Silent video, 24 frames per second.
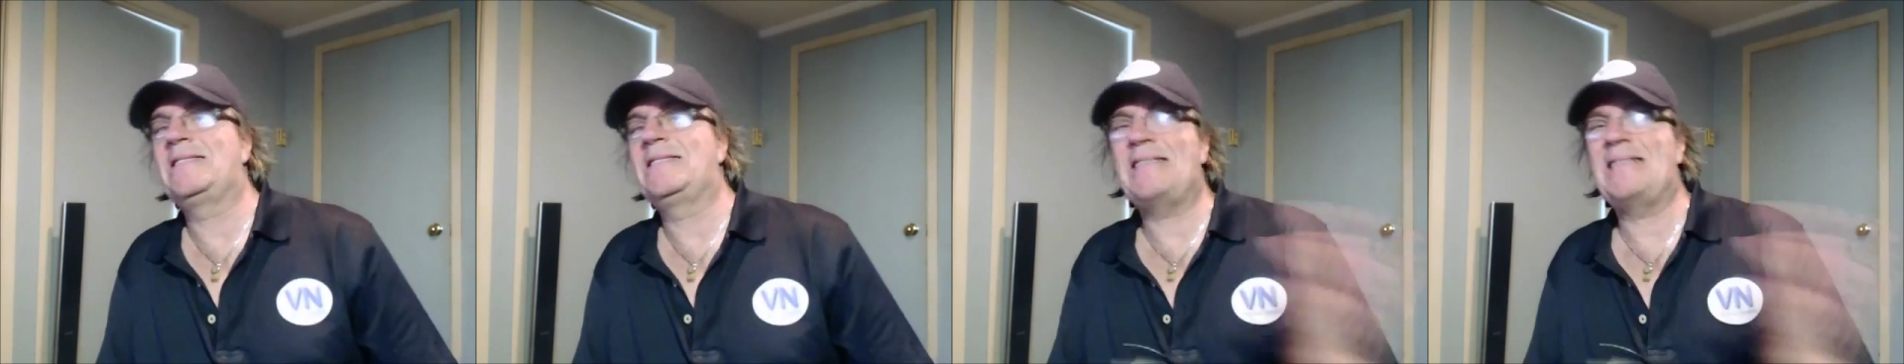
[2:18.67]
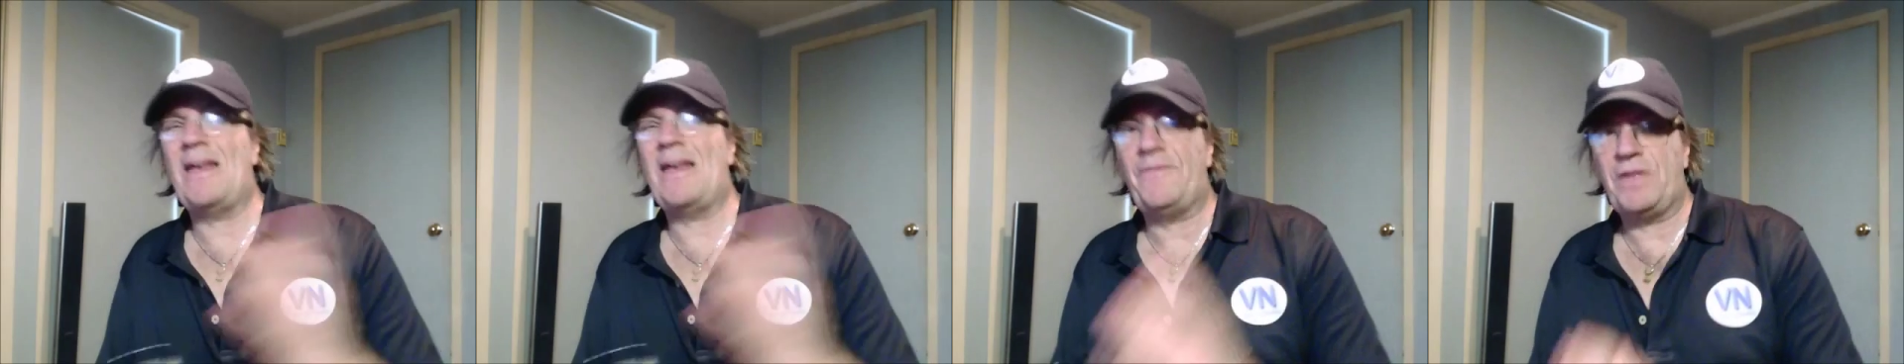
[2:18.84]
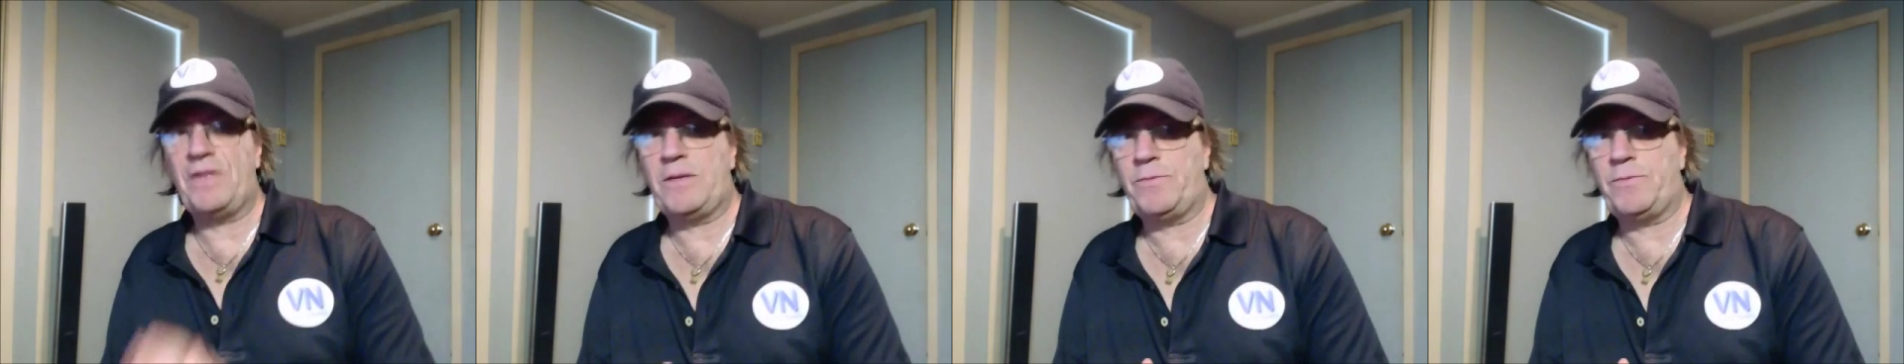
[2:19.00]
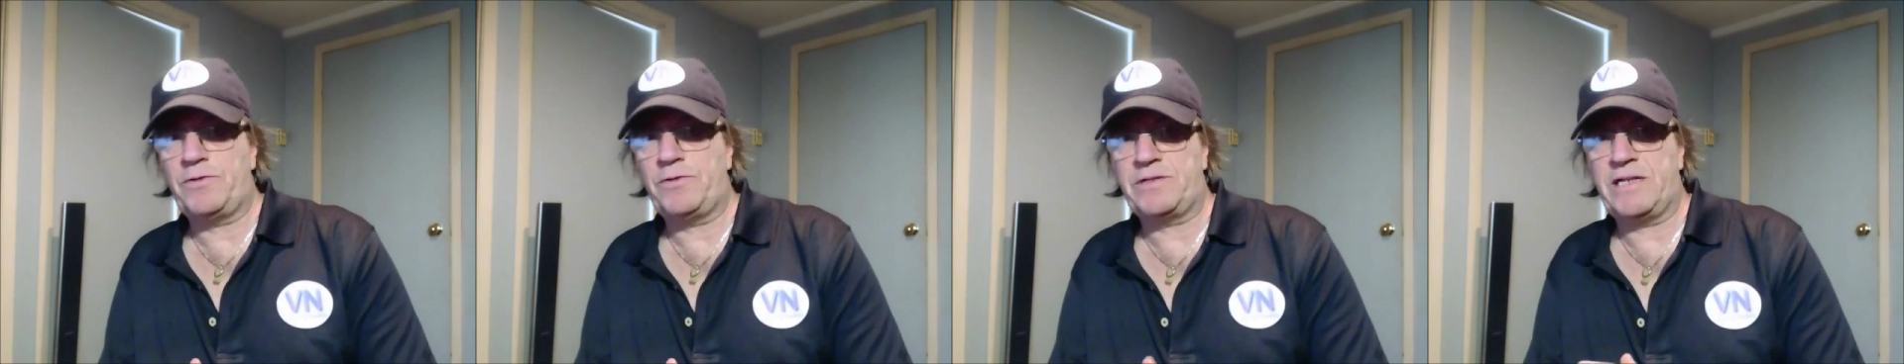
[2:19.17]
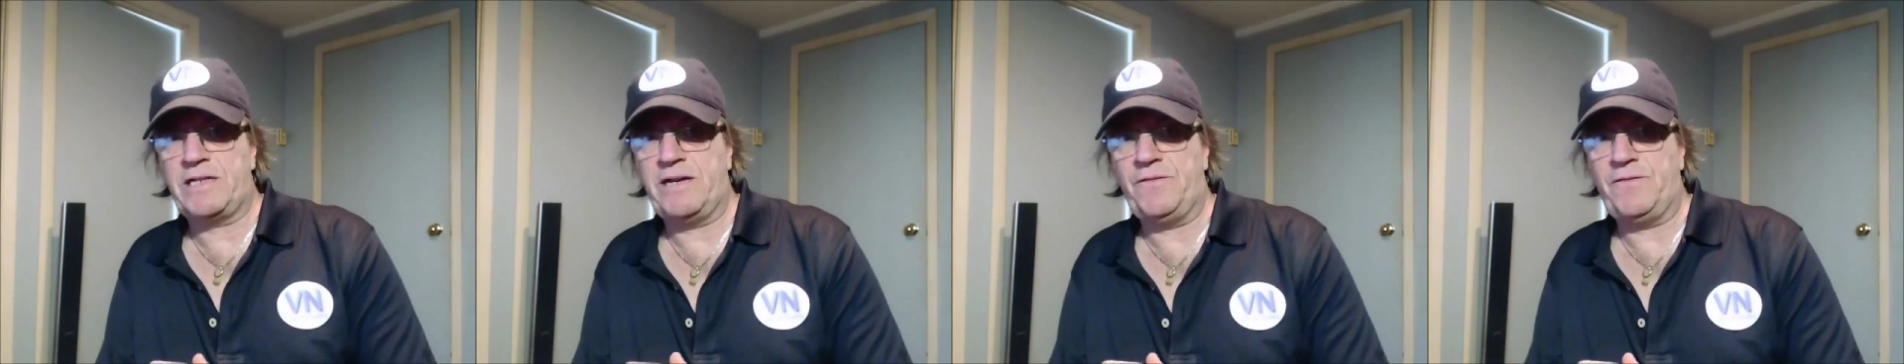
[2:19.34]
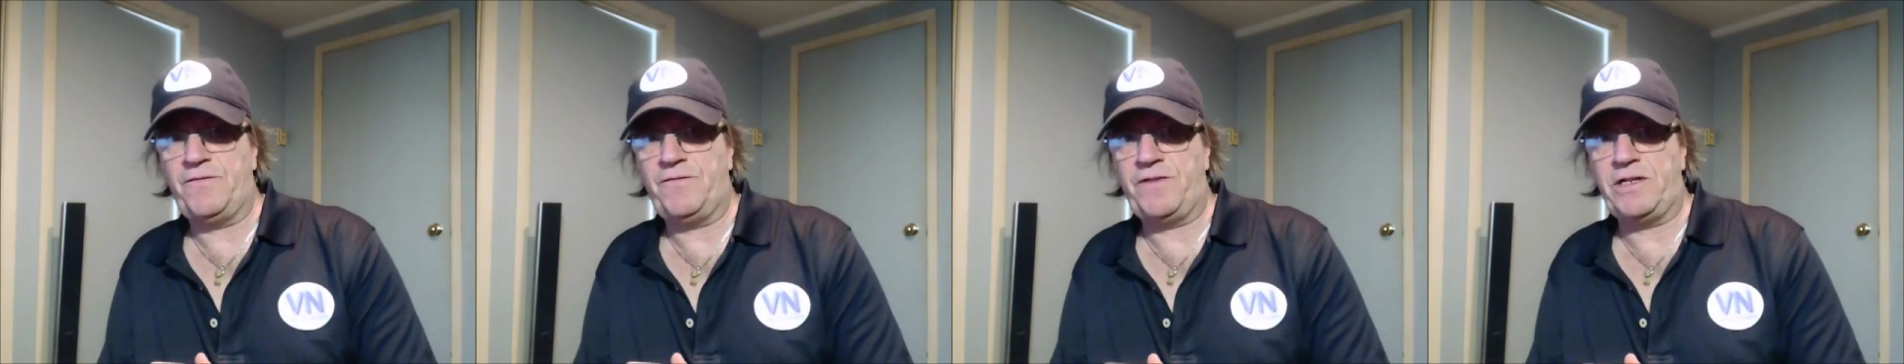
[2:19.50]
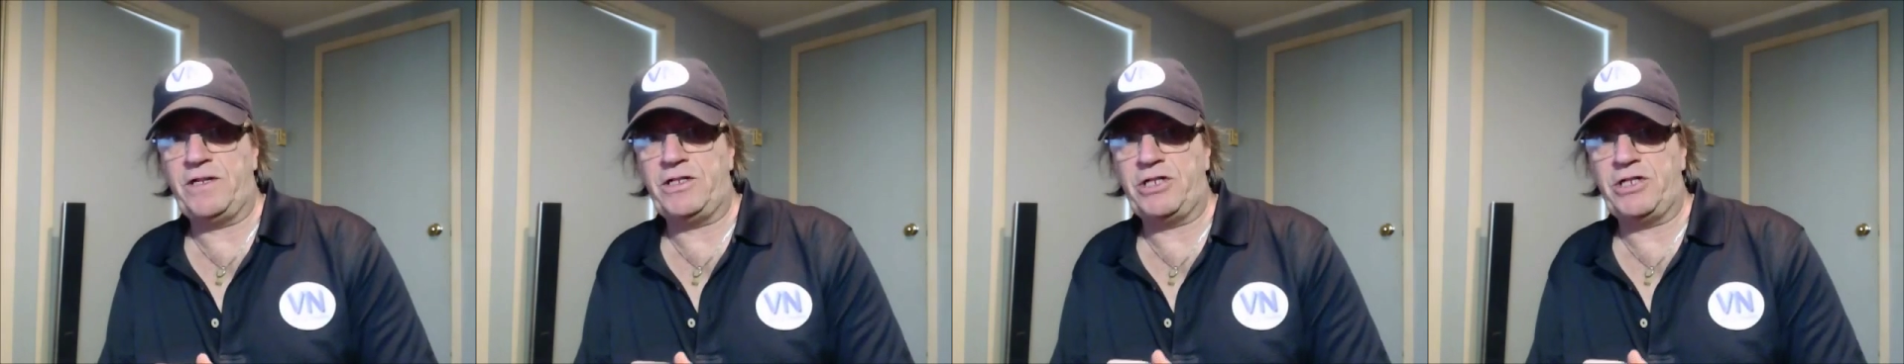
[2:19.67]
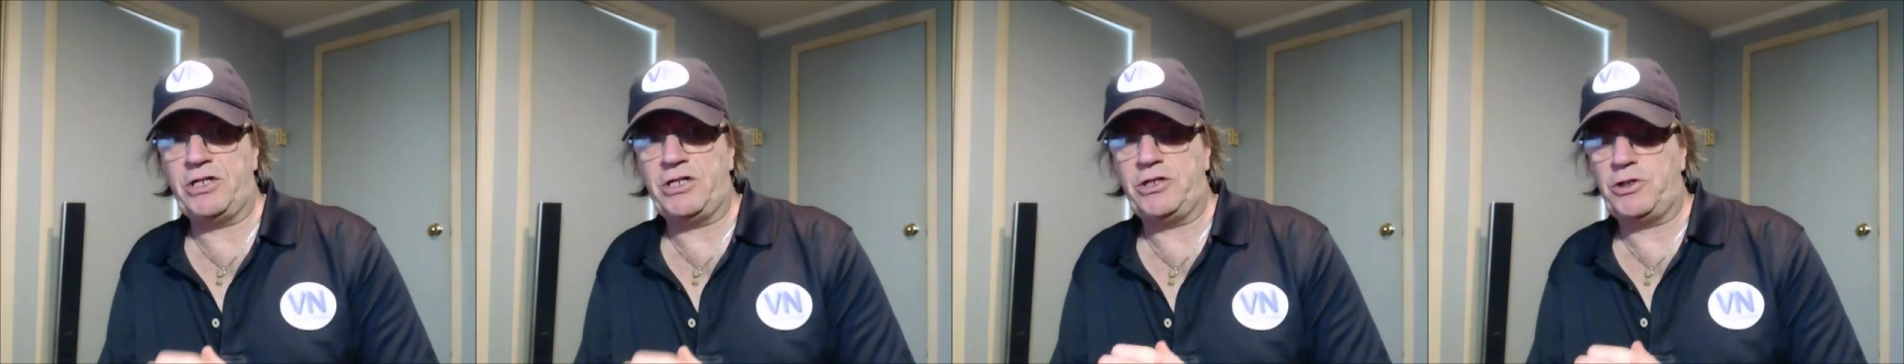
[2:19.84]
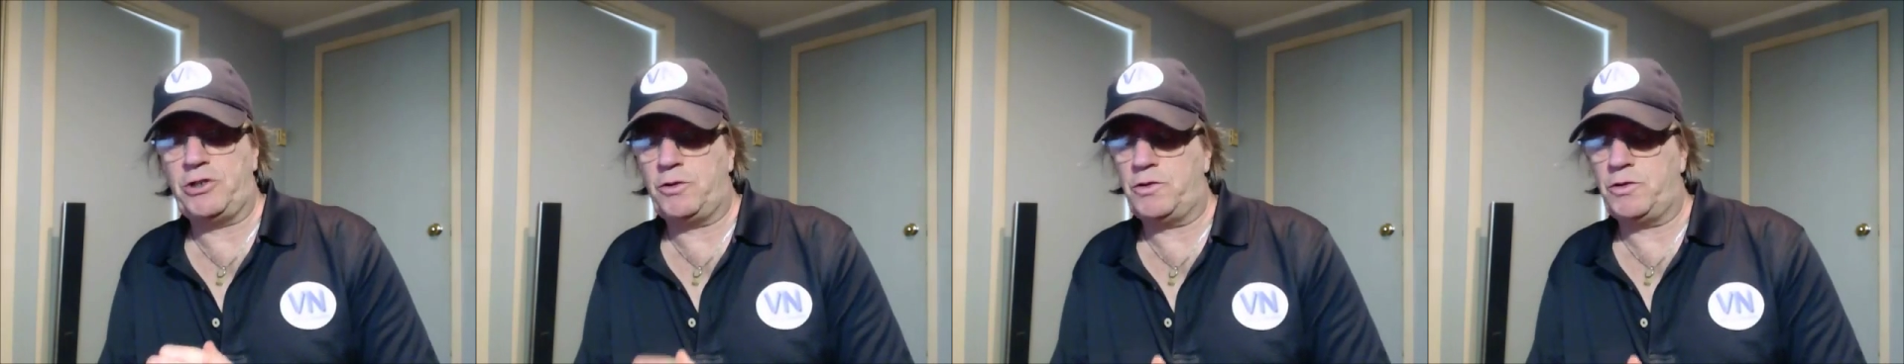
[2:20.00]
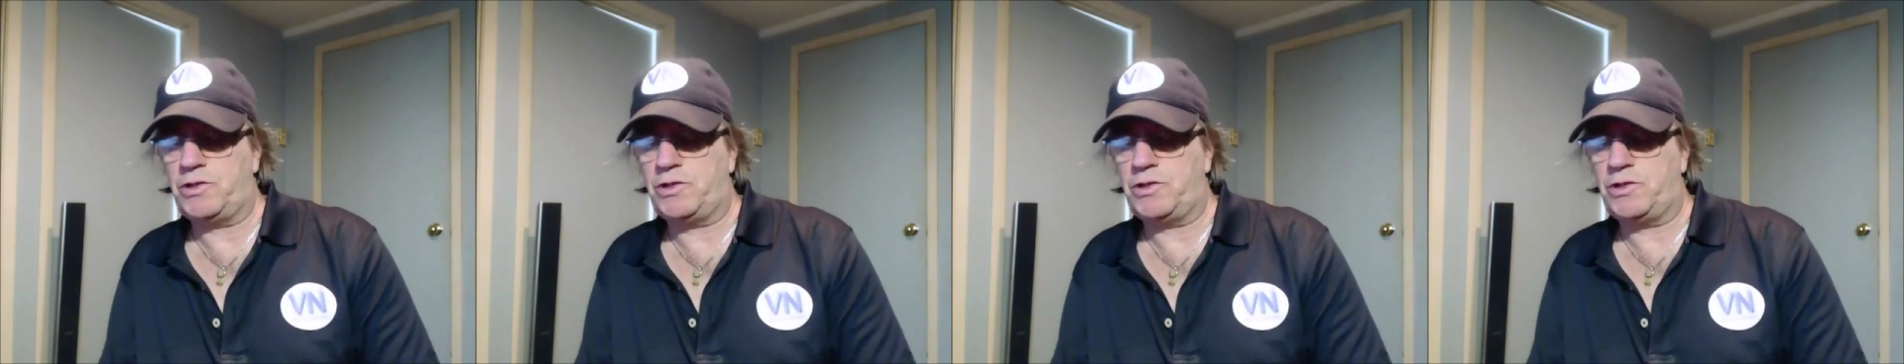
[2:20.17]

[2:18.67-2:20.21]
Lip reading: 70% VG